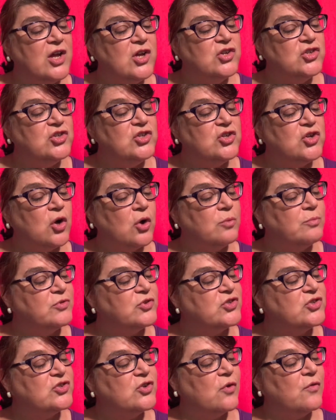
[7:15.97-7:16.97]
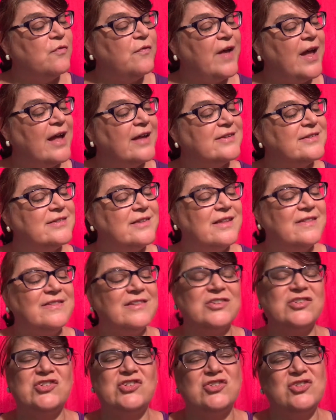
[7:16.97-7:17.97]
She combed so fast that
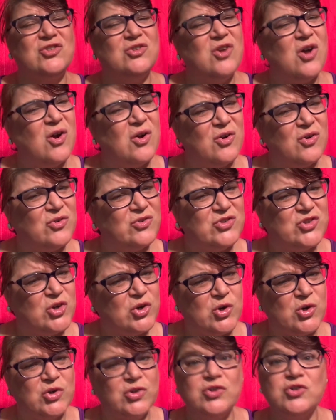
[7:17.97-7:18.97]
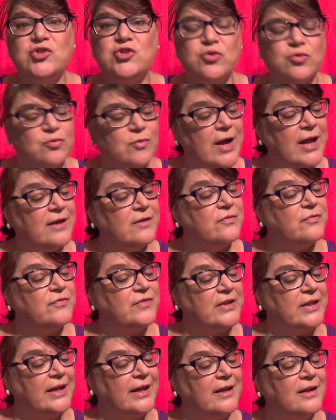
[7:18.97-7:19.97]
the snarls hurt
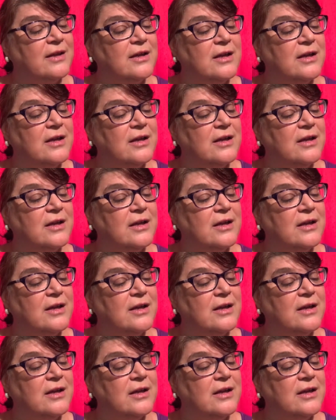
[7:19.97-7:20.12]
dreadfully.